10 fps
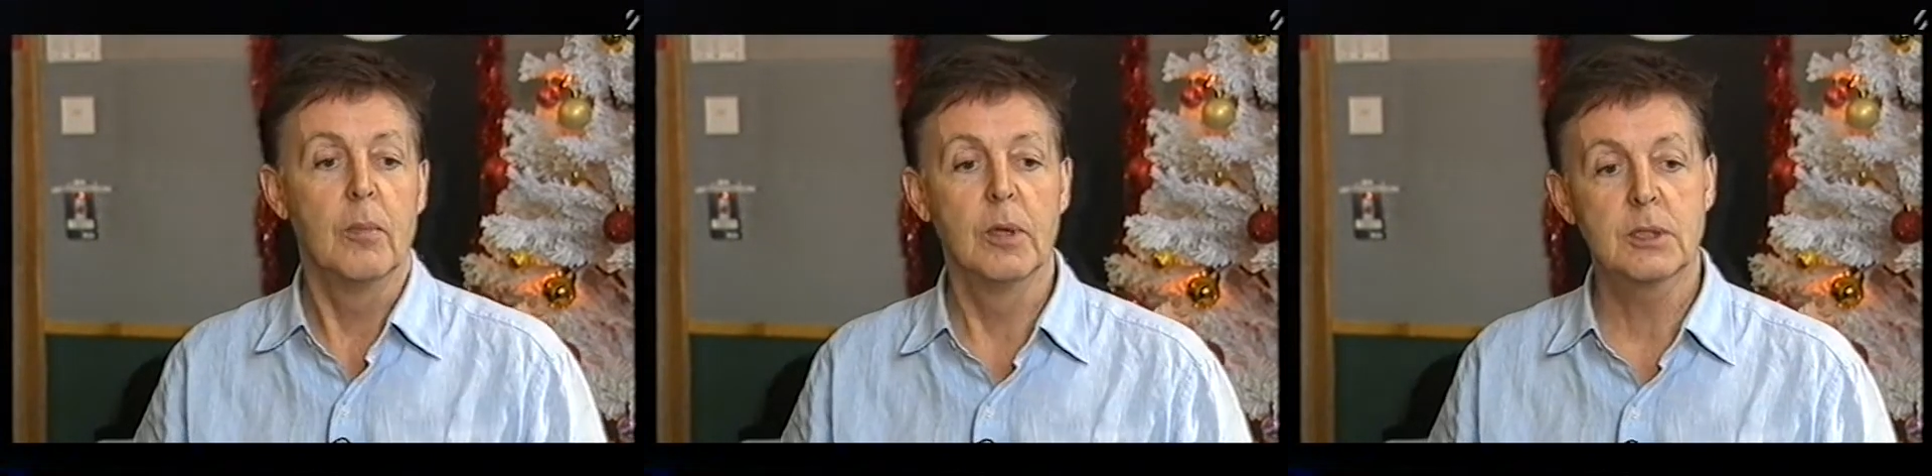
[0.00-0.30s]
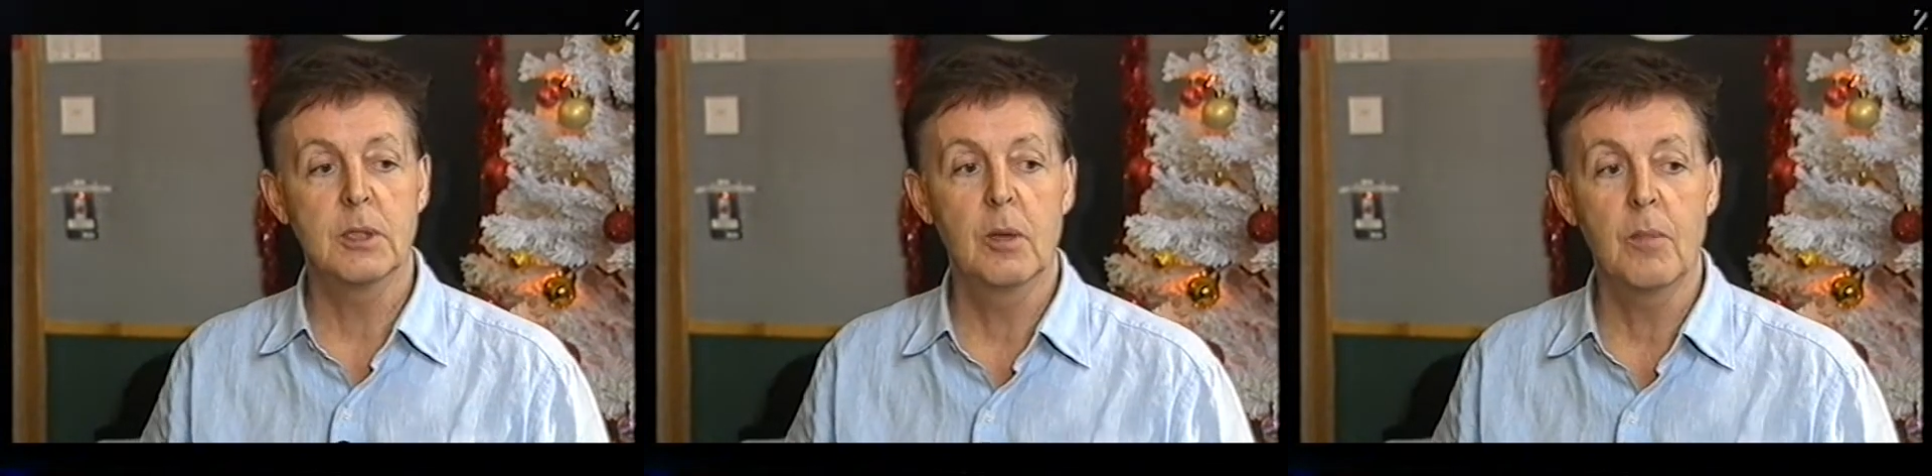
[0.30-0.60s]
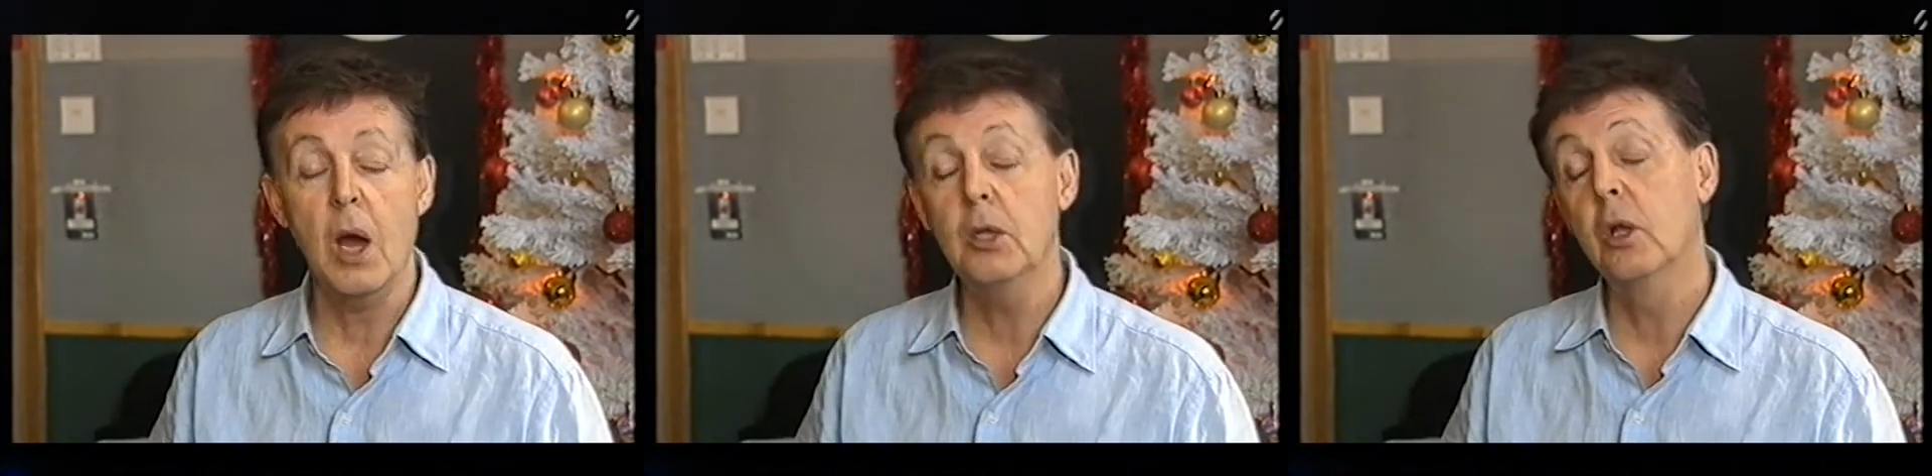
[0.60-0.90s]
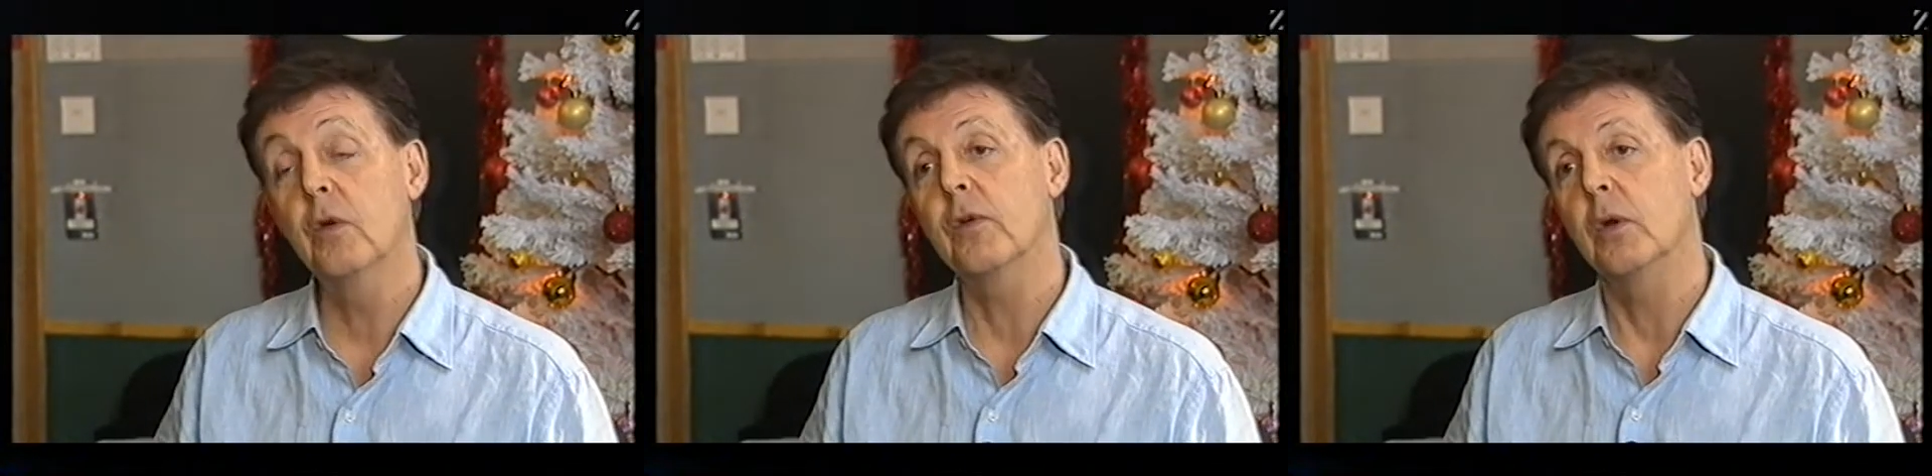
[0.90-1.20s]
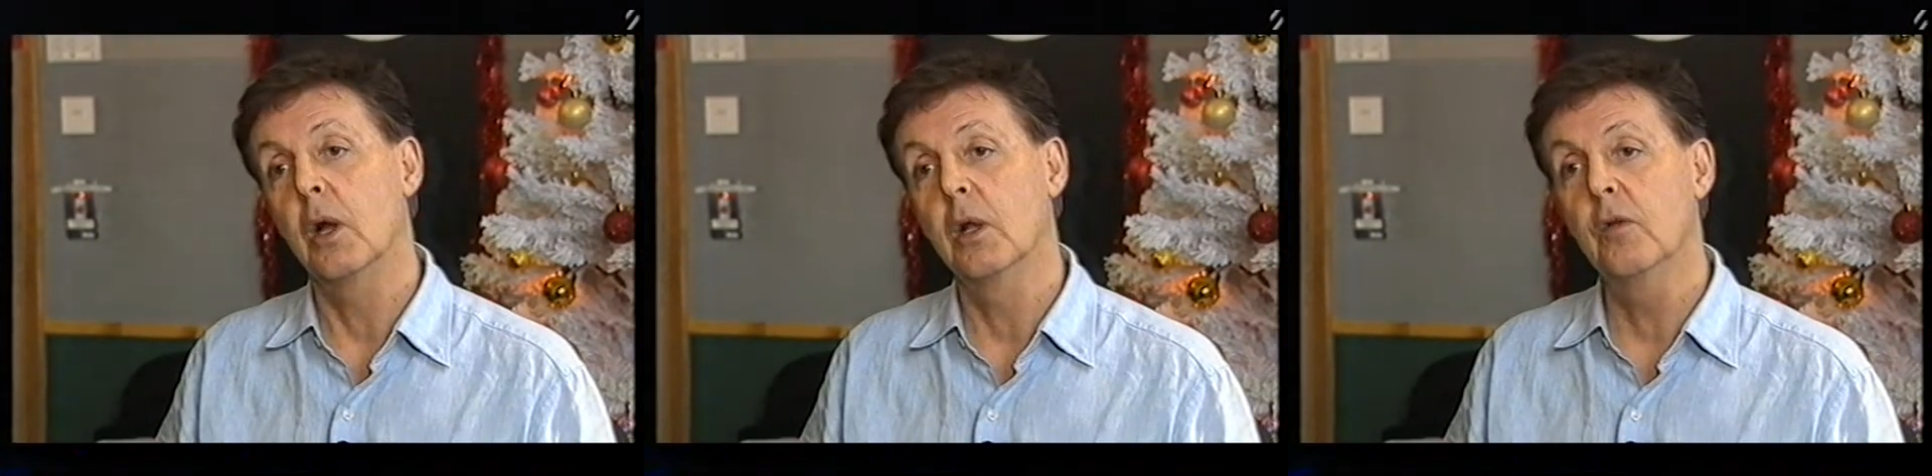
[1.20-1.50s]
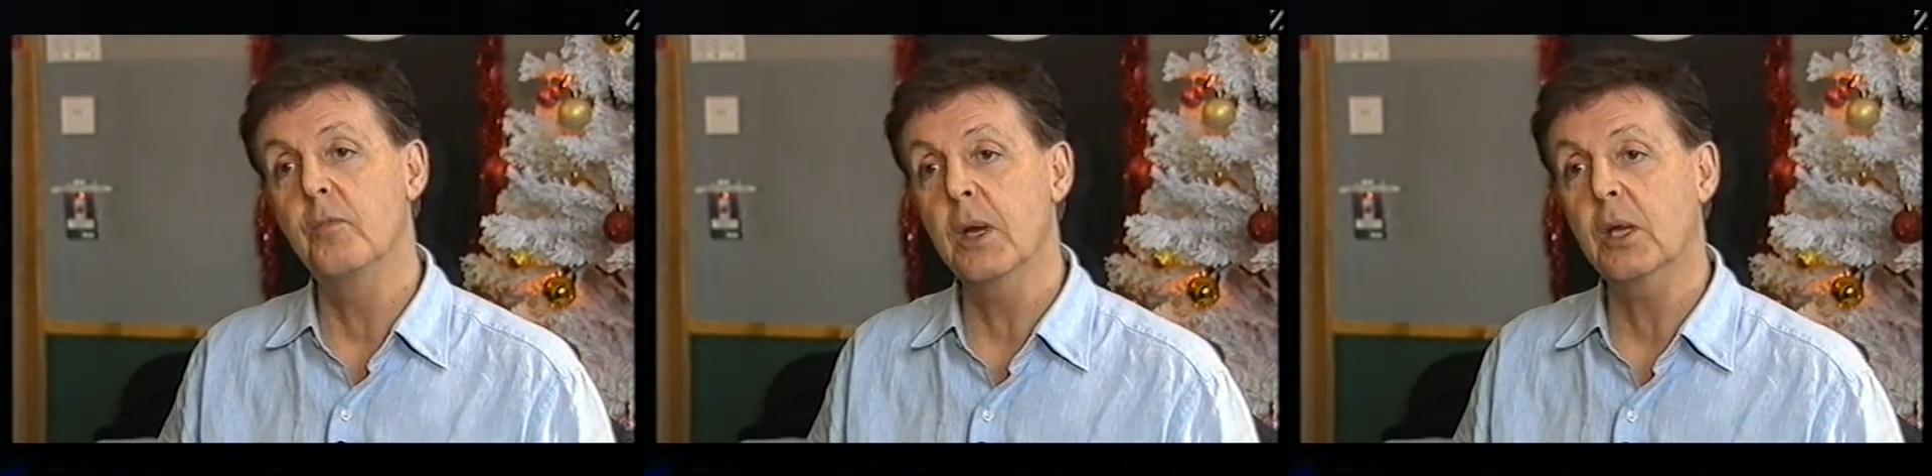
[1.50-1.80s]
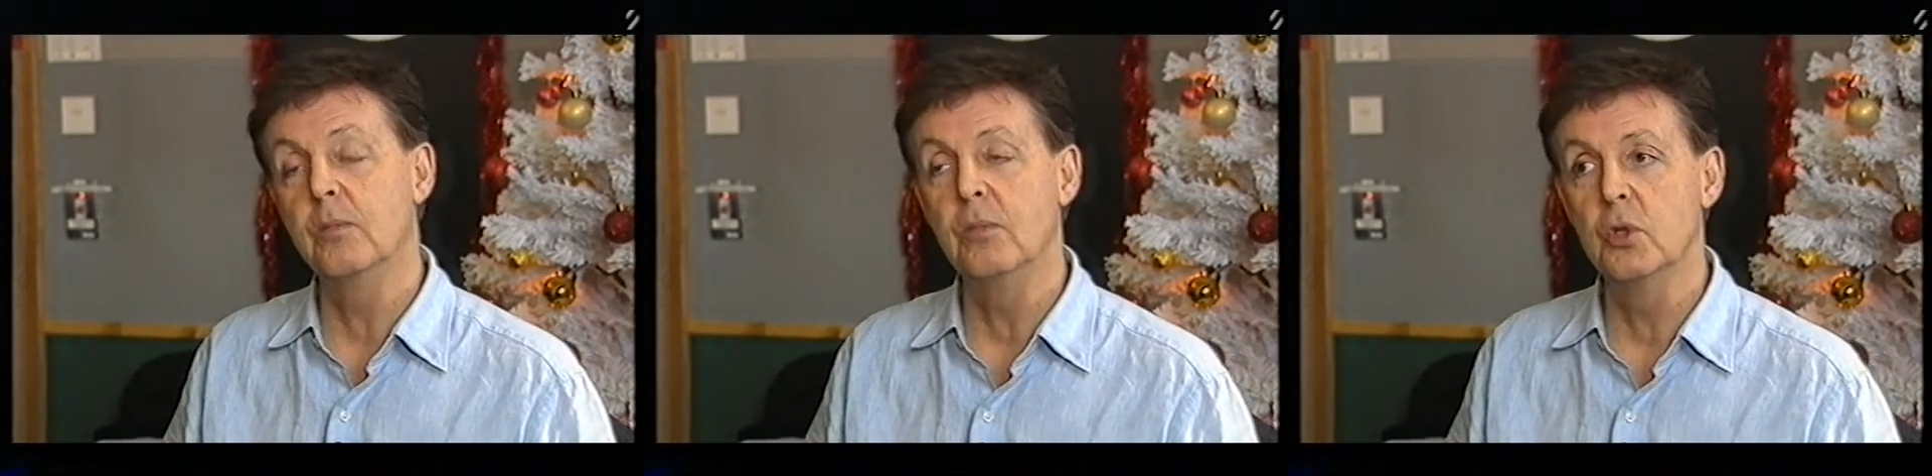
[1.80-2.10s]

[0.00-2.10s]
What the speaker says: But I love it. I love making